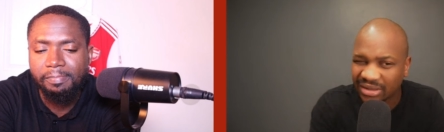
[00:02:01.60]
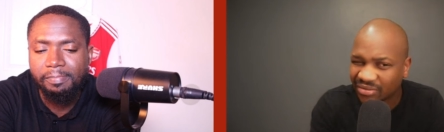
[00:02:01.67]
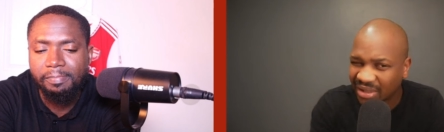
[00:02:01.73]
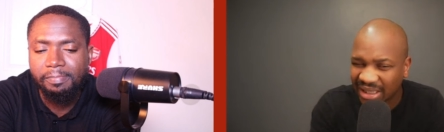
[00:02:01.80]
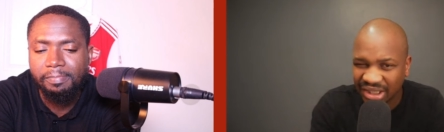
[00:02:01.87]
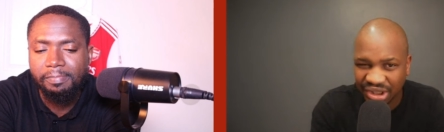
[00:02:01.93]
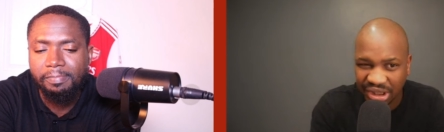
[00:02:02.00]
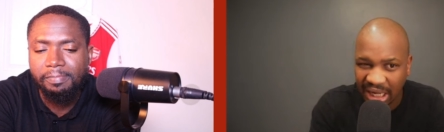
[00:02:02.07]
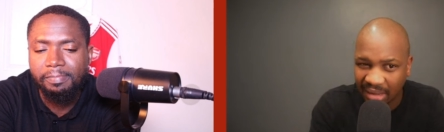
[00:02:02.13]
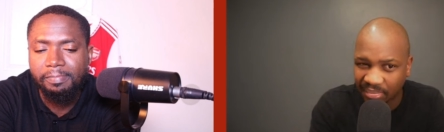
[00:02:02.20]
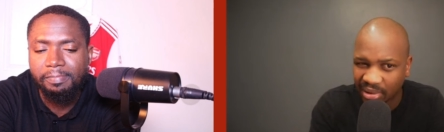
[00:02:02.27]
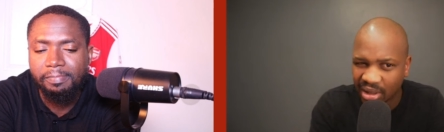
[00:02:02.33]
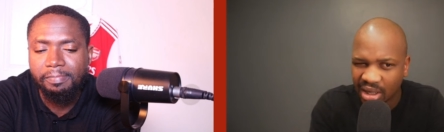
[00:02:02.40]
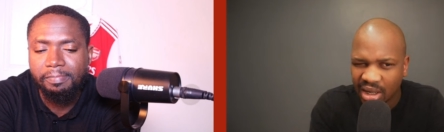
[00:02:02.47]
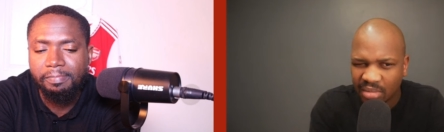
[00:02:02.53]
Speaker 1: really sharp.
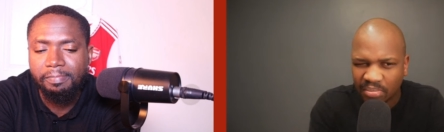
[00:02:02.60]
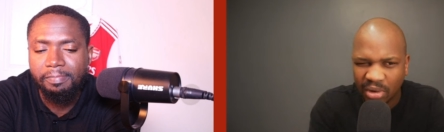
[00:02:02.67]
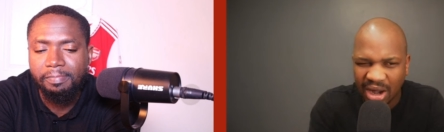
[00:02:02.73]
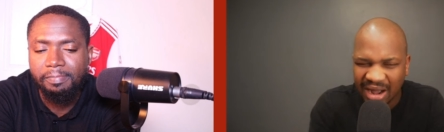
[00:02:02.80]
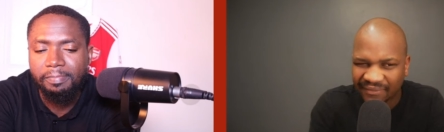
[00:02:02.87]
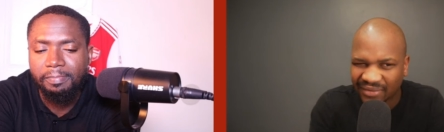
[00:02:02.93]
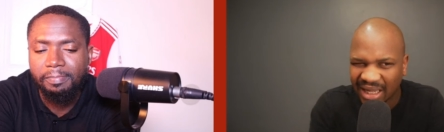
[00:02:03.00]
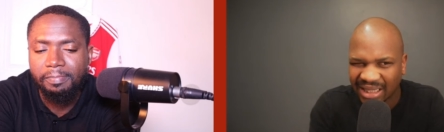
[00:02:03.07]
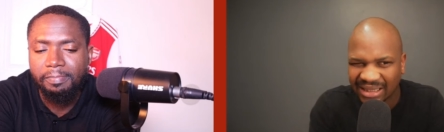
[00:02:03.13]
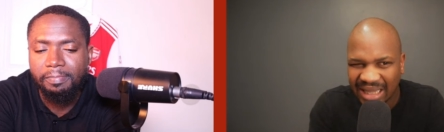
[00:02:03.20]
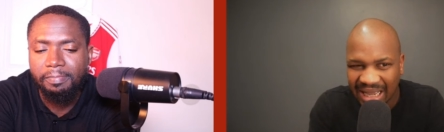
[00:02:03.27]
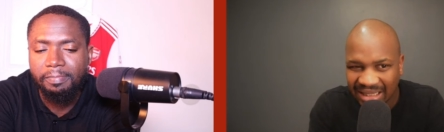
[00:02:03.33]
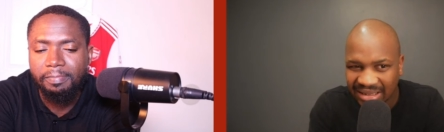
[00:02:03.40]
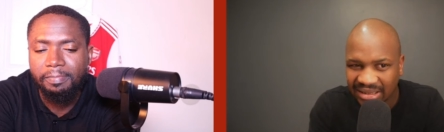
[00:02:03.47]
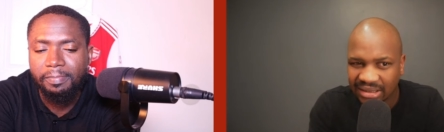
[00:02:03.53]
But after
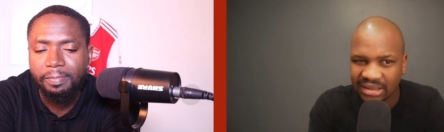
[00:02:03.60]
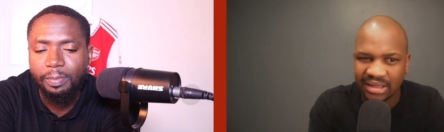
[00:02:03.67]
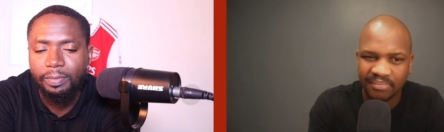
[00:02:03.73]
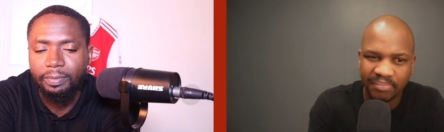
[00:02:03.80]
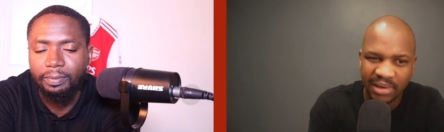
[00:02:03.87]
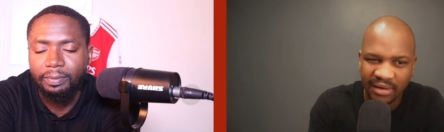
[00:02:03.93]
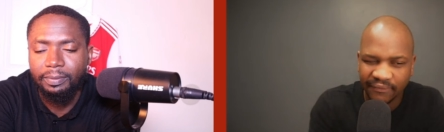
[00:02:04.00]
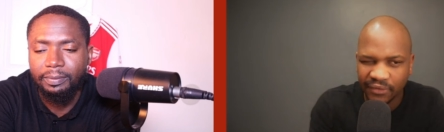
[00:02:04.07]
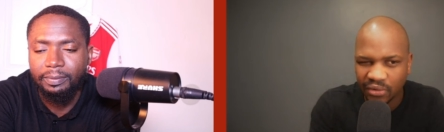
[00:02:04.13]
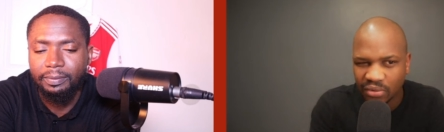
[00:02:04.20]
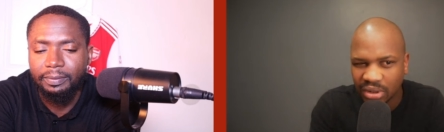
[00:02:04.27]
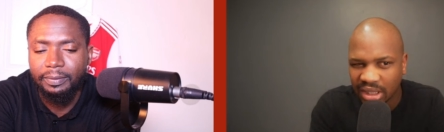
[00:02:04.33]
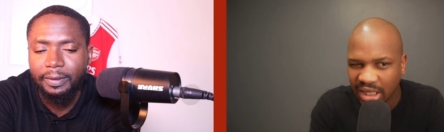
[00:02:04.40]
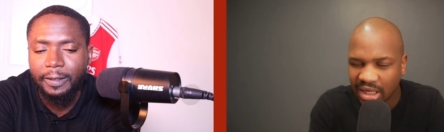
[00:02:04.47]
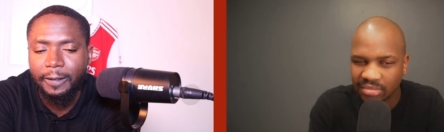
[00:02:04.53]
that, he played few
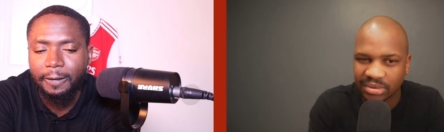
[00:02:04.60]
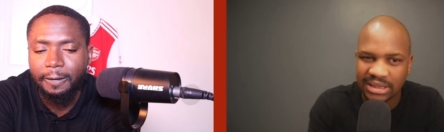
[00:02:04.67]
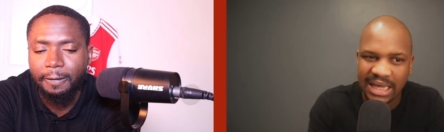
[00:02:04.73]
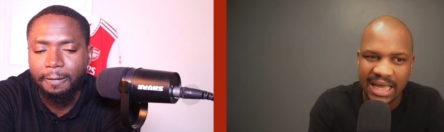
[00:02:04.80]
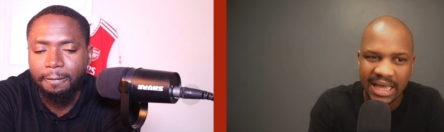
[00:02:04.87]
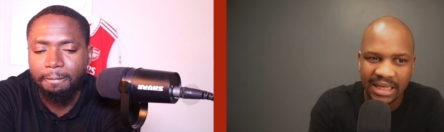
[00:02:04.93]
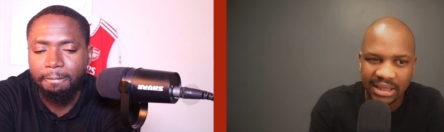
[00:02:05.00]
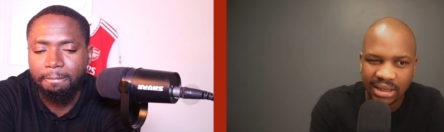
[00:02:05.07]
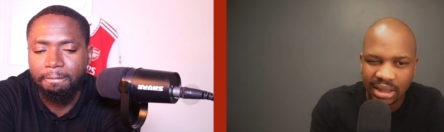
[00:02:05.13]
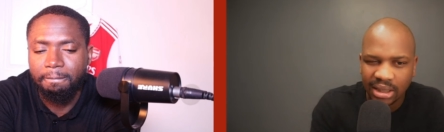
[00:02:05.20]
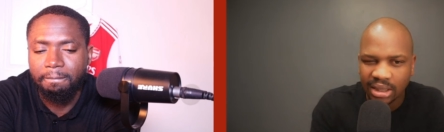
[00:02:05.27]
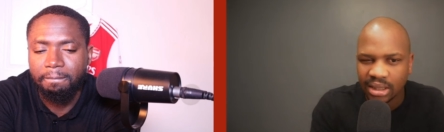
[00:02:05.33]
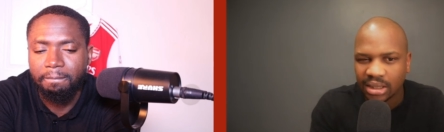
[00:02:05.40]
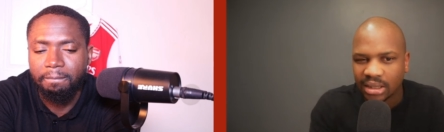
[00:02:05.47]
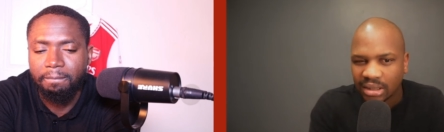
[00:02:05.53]
games, and
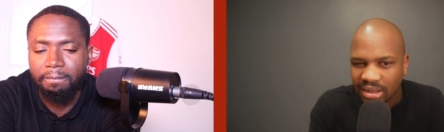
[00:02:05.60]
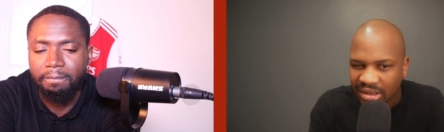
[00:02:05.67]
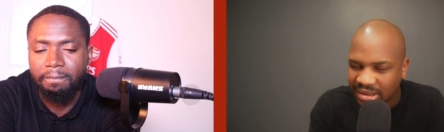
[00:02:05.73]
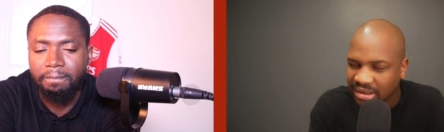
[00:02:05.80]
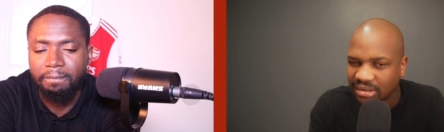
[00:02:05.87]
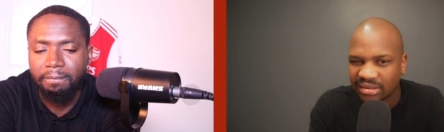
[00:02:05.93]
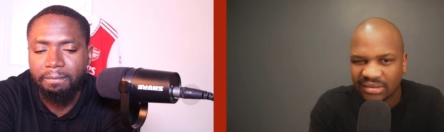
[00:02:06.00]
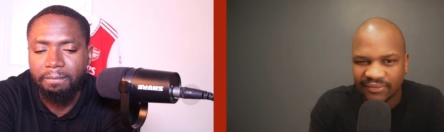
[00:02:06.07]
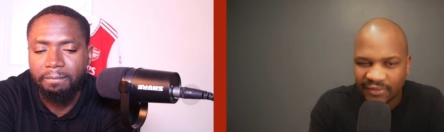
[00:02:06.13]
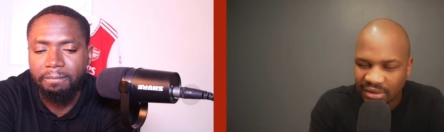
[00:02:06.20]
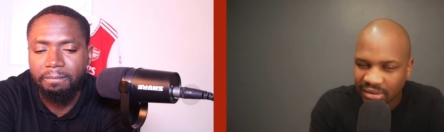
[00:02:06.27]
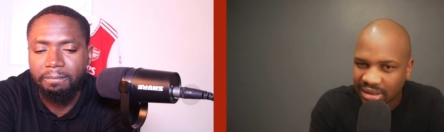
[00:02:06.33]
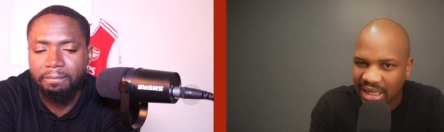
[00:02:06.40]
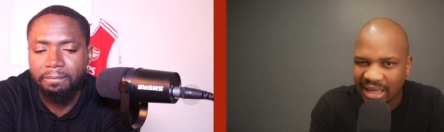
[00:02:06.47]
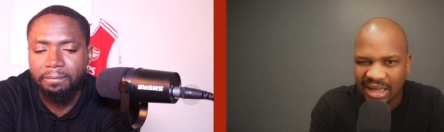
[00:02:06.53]
it feels
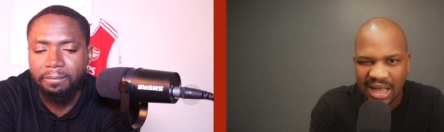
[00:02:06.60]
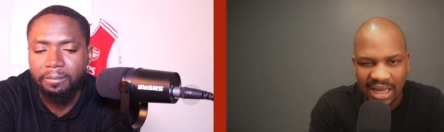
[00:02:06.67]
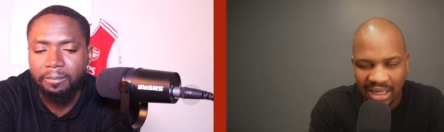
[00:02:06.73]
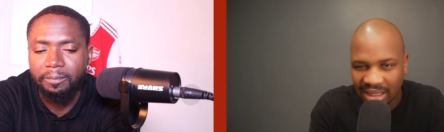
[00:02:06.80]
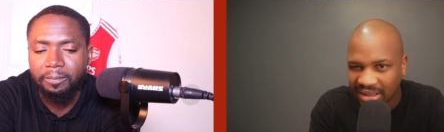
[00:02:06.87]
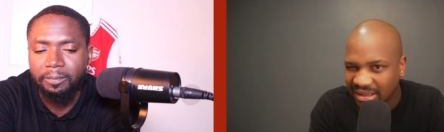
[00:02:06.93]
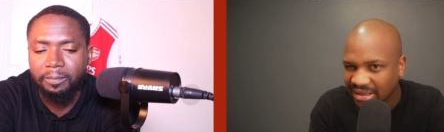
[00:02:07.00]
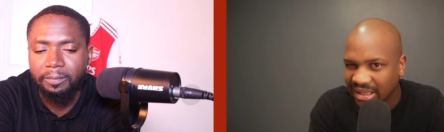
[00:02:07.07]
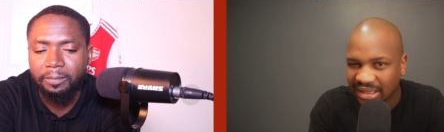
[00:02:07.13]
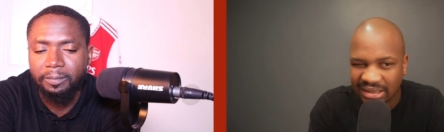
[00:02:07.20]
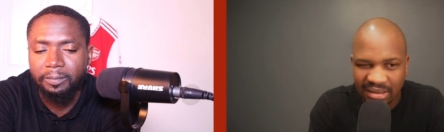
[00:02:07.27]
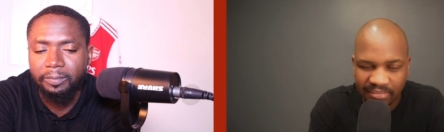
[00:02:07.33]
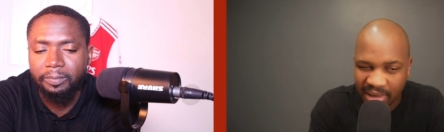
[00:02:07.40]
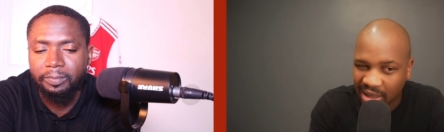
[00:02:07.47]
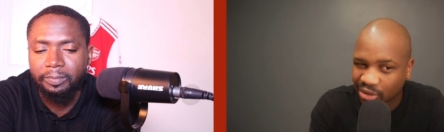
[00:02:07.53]
like Haaland is getting
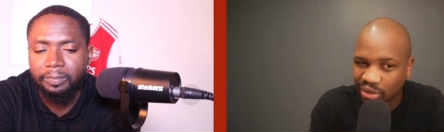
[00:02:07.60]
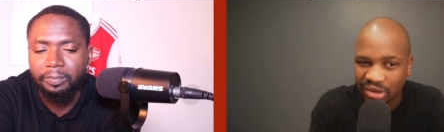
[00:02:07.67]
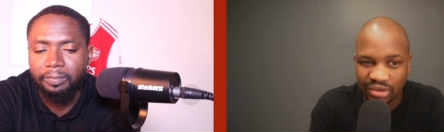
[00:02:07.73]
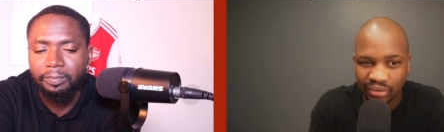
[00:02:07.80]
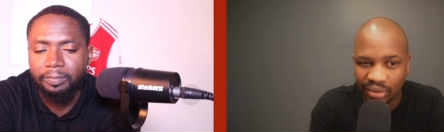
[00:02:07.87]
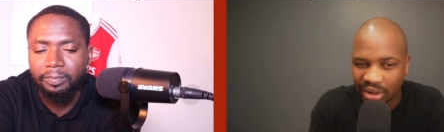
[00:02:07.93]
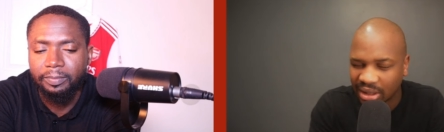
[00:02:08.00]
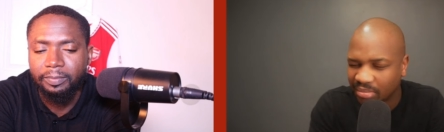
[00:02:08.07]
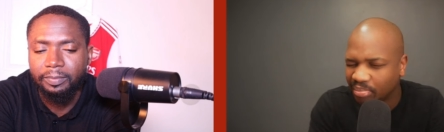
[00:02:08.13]
back to his reading.